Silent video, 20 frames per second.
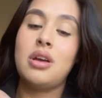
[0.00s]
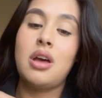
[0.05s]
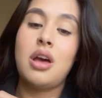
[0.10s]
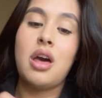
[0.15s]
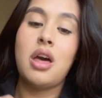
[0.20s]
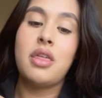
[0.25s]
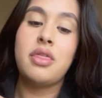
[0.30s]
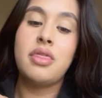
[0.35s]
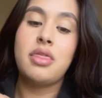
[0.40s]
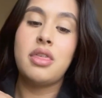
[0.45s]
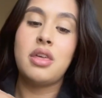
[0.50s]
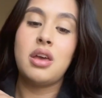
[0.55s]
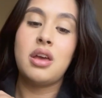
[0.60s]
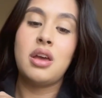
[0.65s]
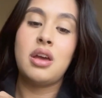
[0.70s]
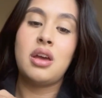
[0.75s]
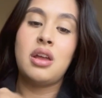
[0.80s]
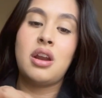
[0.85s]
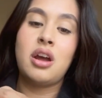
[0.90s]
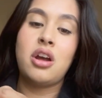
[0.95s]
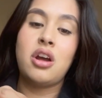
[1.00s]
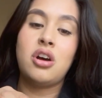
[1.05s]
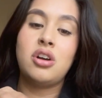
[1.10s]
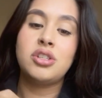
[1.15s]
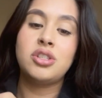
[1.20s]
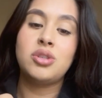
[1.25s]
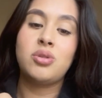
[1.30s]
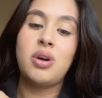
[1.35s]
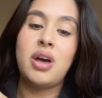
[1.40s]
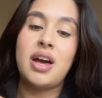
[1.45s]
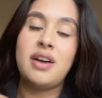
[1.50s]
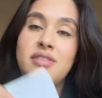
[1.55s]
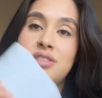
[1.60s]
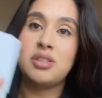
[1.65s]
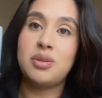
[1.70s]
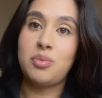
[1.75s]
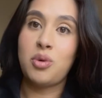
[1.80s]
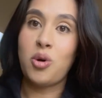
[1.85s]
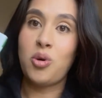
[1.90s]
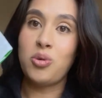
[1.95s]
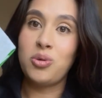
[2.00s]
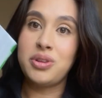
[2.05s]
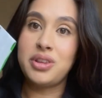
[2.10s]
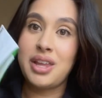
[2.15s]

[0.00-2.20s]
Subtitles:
And then I also have some Old